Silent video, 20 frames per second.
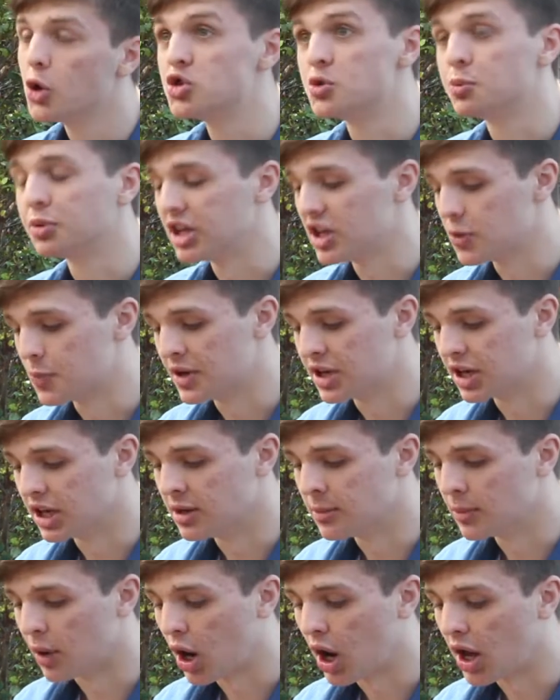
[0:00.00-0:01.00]
Could you please
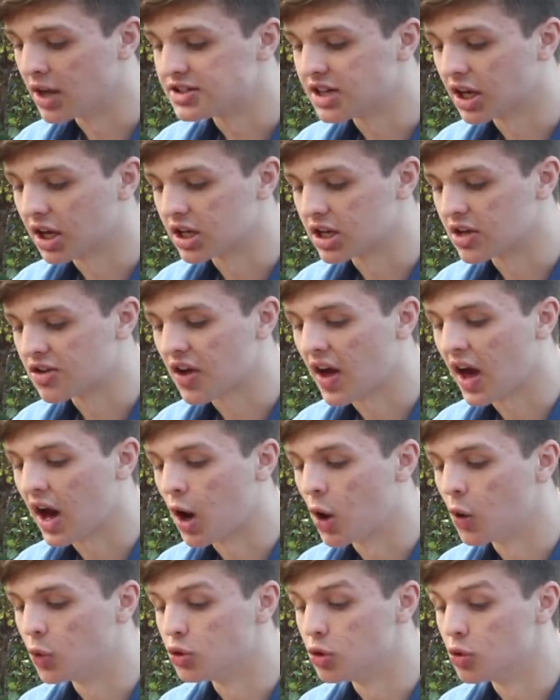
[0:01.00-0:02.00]
begin by telling us
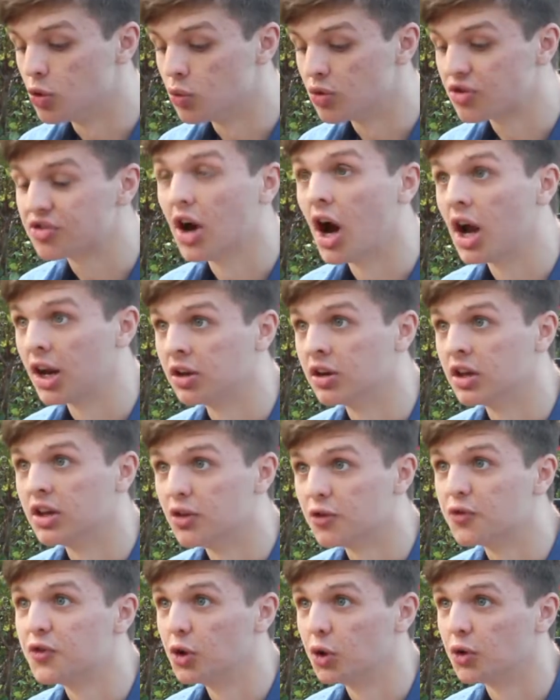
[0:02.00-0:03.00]
how you started
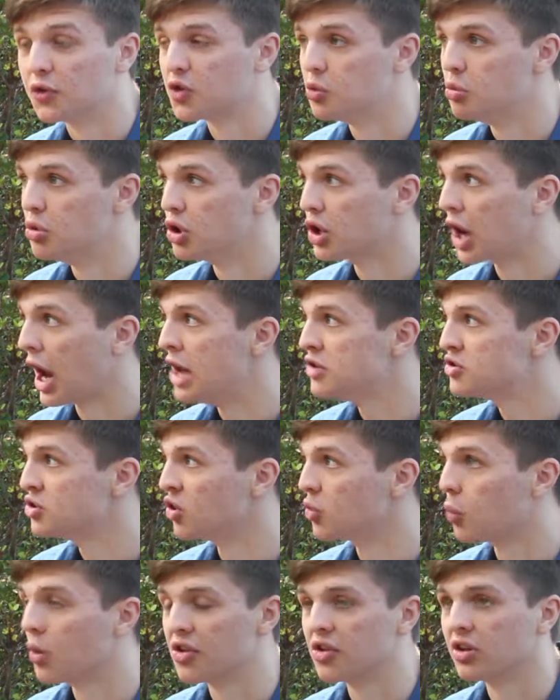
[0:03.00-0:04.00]
in the field of
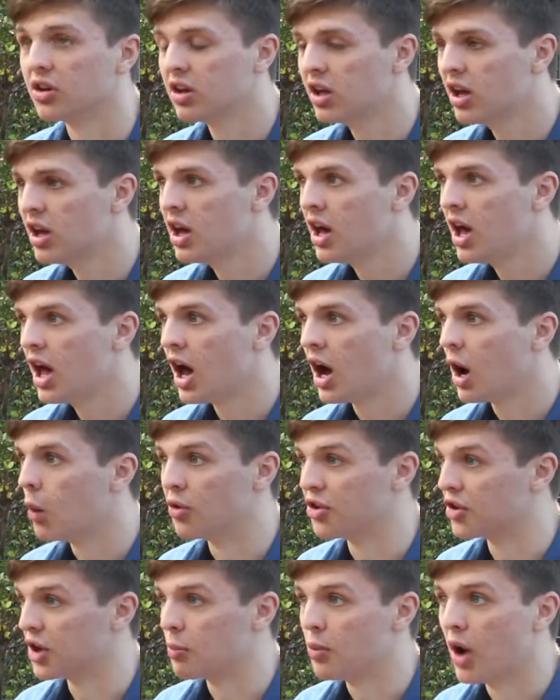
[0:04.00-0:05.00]
communications? Was it,
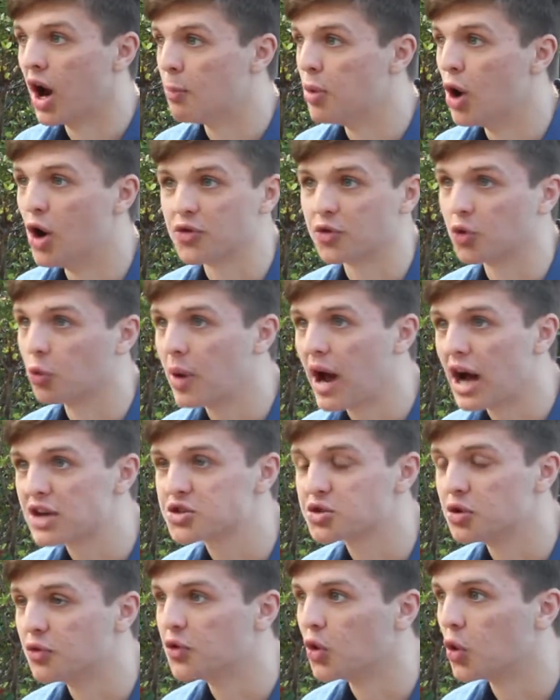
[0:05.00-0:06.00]
was it a, a personal
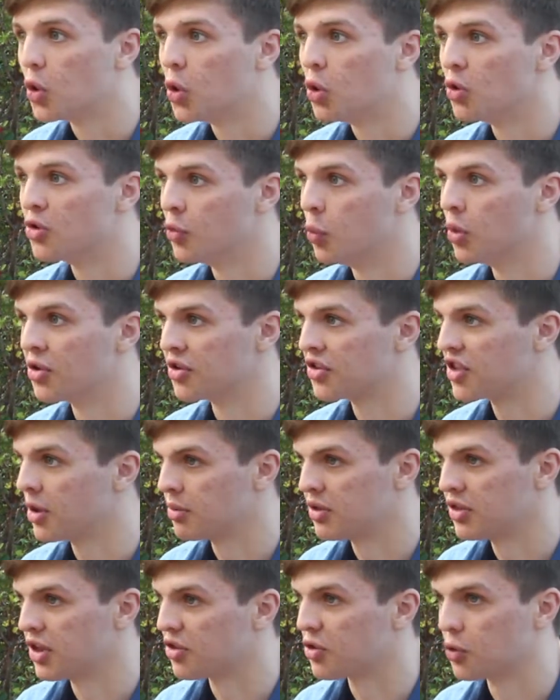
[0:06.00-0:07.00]
passion of yours, or was it
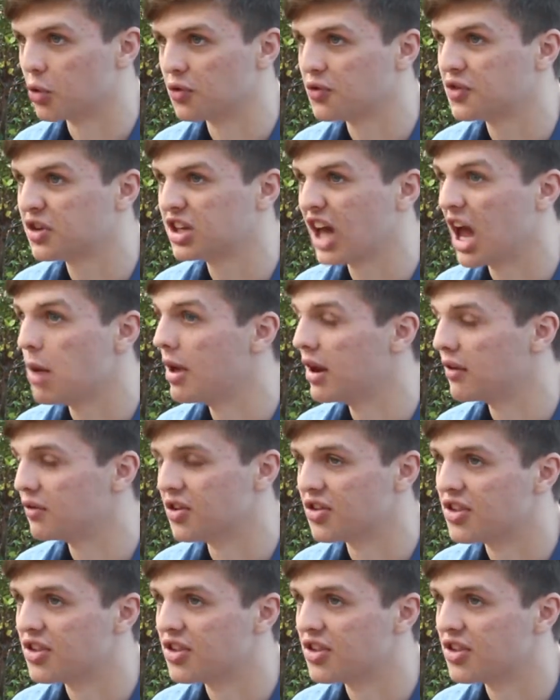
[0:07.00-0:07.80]
something that sort of came out